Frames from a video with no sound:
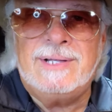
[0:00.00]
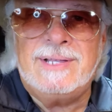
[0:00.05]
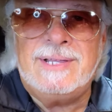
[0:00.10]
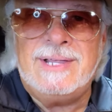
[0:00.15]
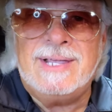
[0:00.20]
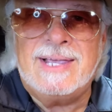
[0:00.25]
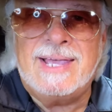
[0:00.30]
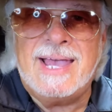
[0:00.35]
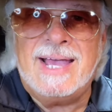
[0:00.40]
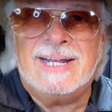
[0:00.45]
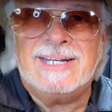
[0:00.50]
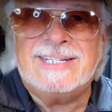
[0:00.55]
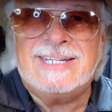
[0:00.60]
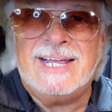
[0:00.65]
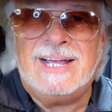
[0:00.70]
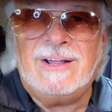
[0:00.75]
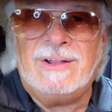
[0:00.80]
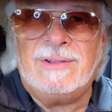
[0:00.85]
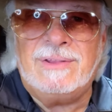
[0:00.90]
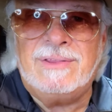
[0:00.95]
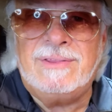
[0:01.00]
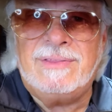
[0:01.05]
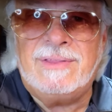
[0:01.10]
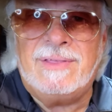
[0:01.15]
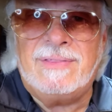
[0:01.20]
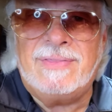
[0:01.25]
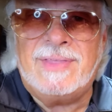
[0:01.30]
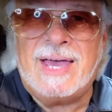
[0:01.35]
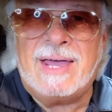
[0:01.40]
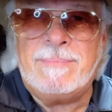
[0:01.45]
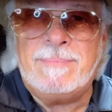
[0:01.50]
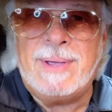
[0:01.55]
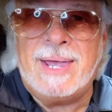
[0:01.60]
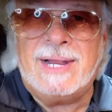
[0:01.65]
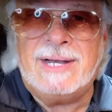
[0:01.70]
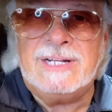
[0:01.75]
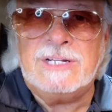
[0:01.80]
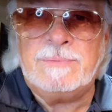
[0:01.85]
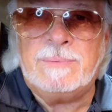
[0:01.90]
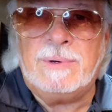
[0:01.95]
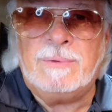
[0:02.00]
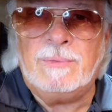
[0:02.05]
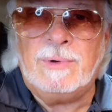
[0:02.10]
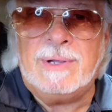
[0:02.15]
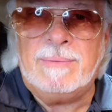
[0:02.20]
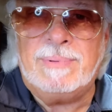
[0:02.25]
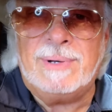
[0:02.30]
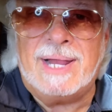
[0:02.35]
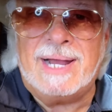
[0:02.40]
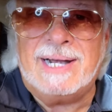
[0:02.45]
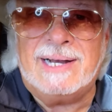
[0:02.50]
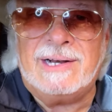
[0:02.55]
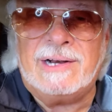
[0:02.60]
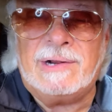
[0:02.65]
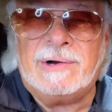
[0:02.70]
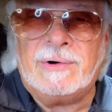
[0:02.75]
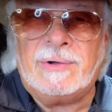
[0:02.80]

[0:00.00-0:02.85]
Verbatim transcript: You can't tell that that pen has been replated at